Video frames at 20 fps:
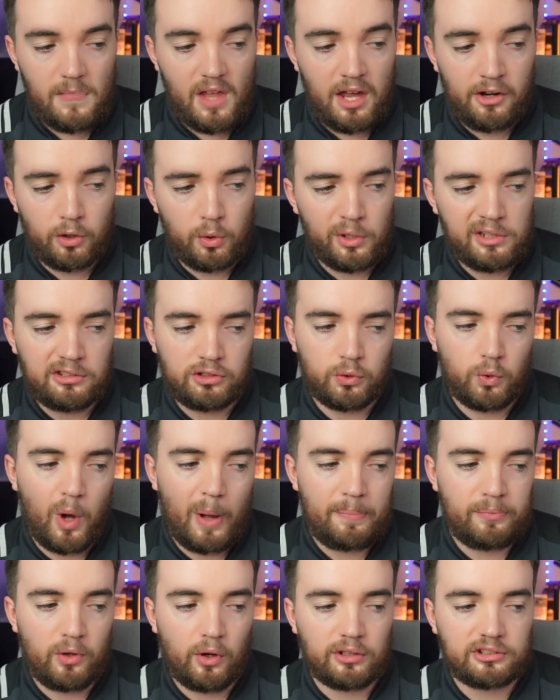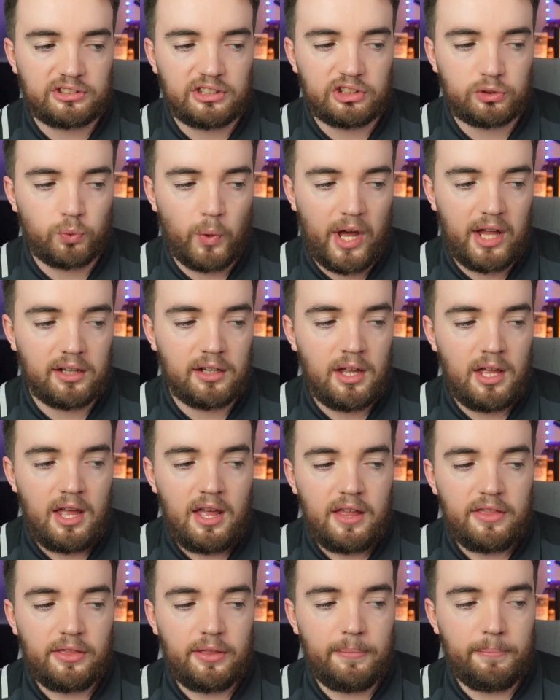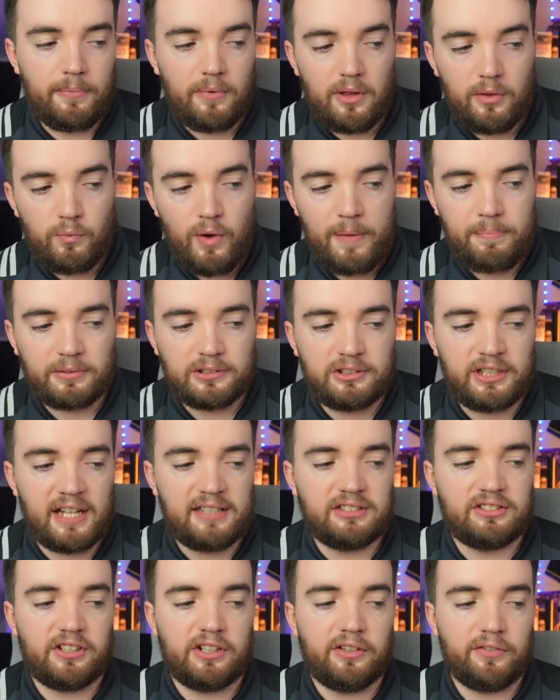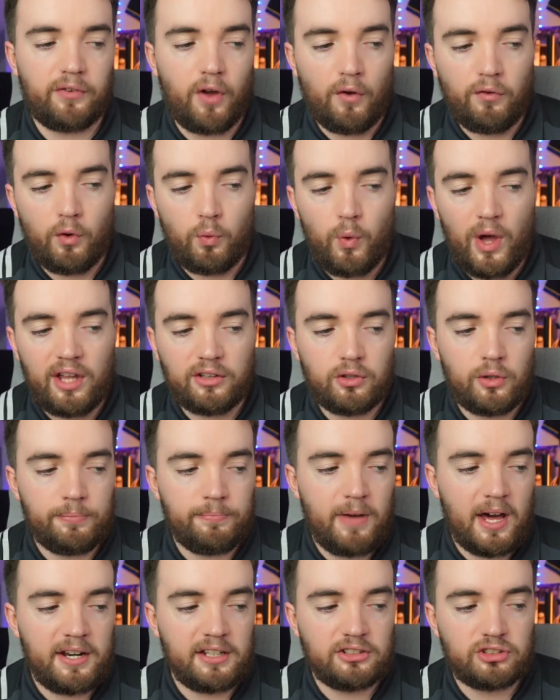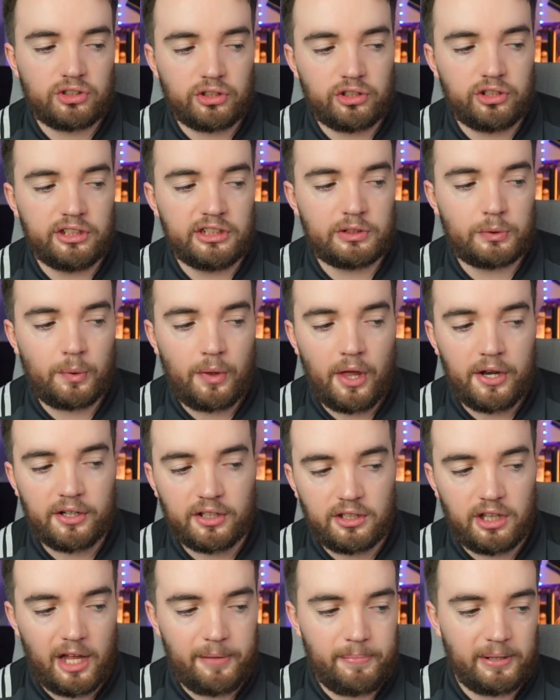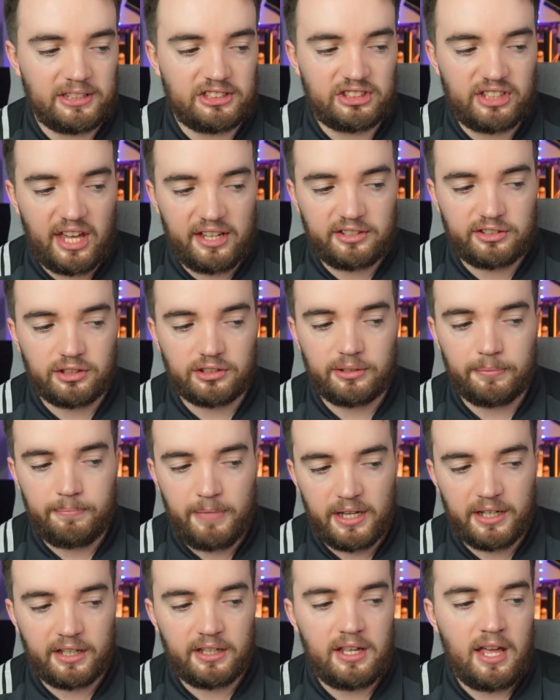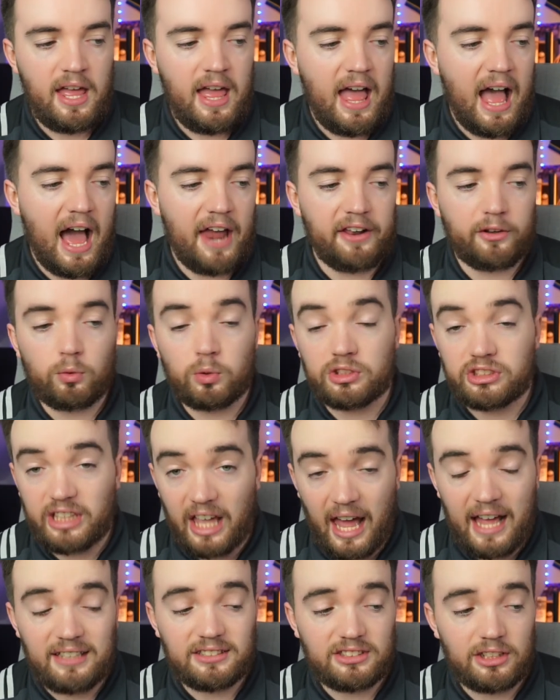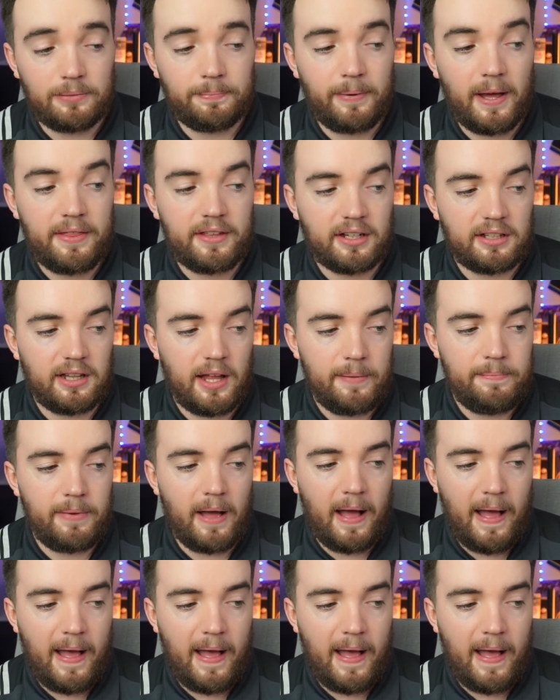According to Rob Dawson as well, the representative of a well-known manager who is without a club had scheduled a meeting, and it was cancelled by the club